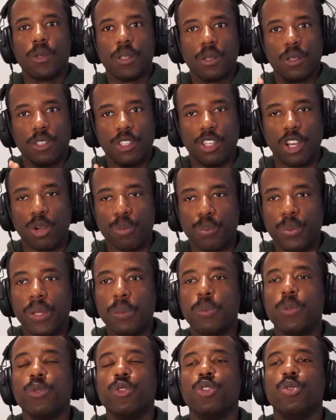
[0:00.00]
Young
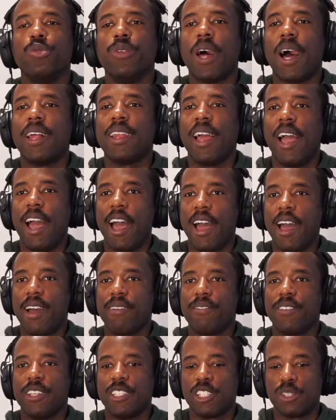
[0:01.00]
people do not have
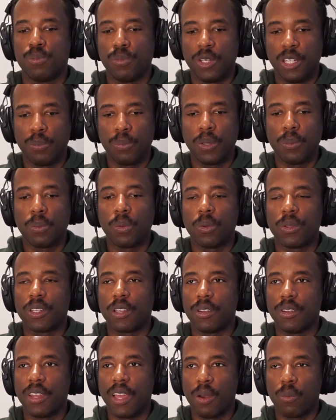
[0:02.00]
as many people in their
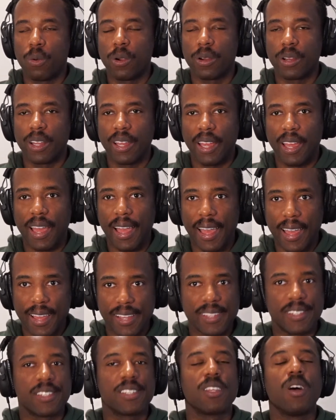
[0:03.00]
network
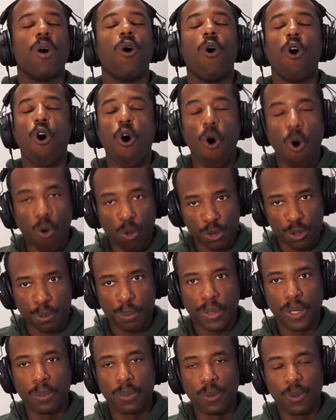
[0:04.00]
as older
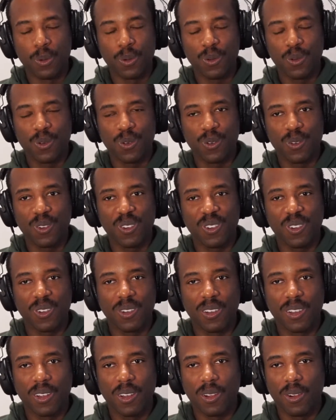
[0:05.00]
people,
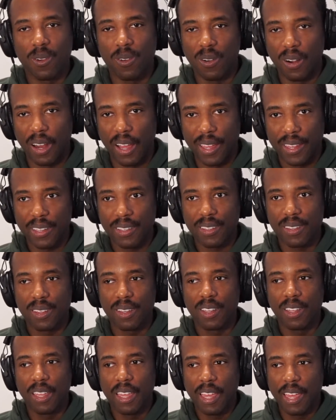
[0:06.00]
right?
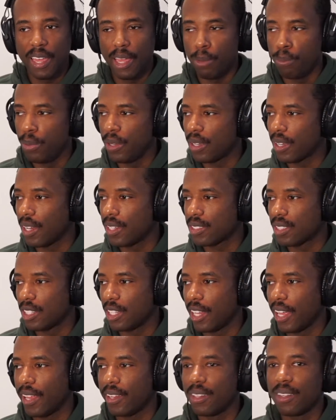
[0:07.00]
And because of
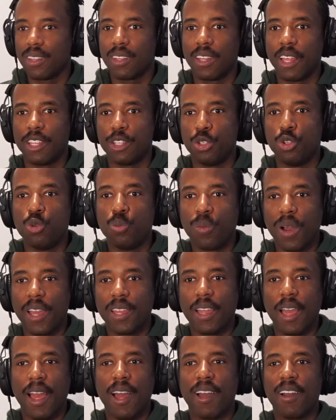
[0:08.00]
that, like, you might
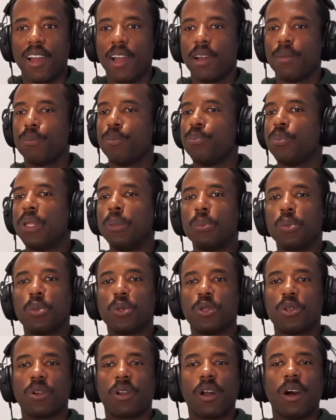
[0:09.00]
have people in
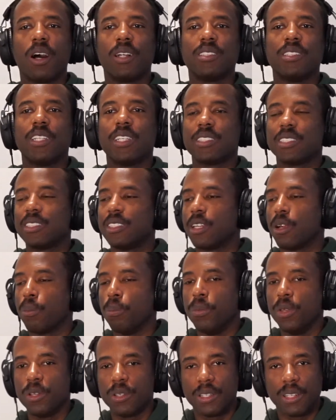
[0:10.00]
your context that are
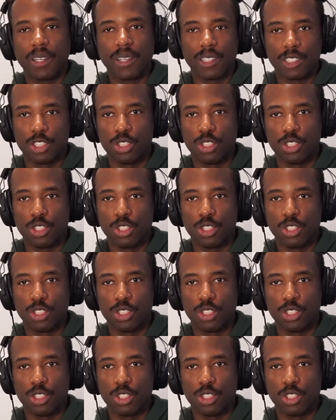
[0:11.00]
millionaires.